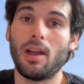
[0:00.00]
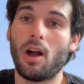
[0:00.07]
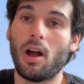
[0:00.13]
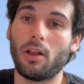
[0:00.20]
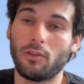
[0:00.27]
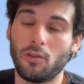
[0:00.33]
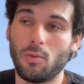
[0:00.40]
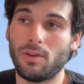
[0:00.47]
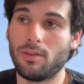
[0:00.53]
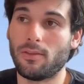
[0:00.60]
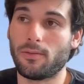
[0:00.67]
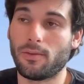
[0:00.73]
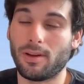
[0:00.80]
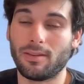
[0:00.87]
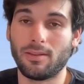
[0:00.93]
onto a
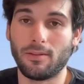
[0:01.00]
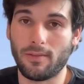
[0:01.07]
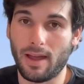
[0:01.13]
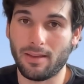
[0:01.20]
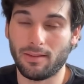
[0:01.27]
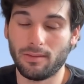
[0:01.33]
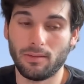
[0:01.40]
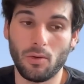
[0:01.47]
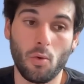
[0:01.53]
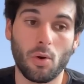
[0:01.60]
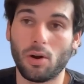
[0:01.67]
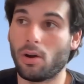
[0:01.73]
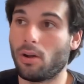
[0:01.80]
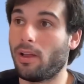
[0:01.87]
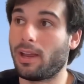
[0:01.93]
different device
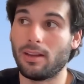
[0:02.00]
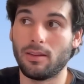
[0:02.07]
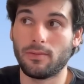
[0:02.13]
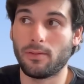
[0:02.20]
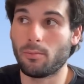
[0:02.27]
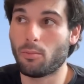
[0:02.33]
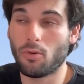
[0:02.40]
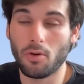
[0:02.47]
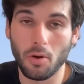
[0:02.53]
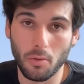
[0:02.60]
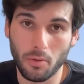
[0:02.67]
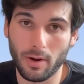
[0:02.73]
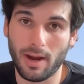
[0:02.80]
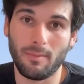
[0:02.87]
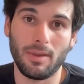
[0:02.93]
or like a different
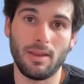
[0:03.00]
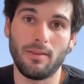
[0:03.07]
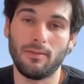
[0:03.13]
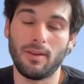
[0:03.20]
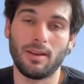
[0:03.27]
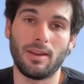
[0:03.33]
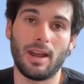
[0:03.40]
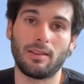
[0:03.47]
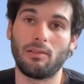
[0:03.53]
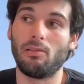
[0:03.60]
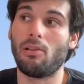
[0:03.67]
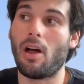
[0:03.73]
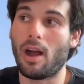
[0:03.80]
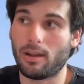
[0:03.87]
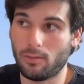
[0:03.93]
program even that's
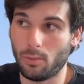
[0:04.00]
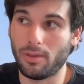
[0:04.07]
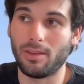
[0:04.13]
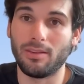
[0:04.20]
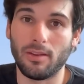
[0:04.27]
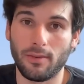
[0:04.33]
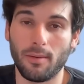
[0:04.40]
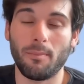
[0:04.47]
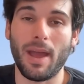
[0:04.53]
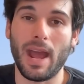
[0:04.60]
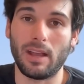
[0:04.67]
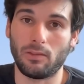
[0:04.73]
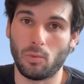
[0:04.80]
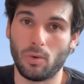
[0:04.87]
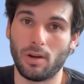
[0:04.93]
locked with a different
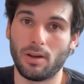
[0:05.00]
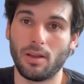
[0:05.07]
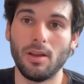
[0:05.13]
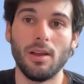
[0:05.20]
password.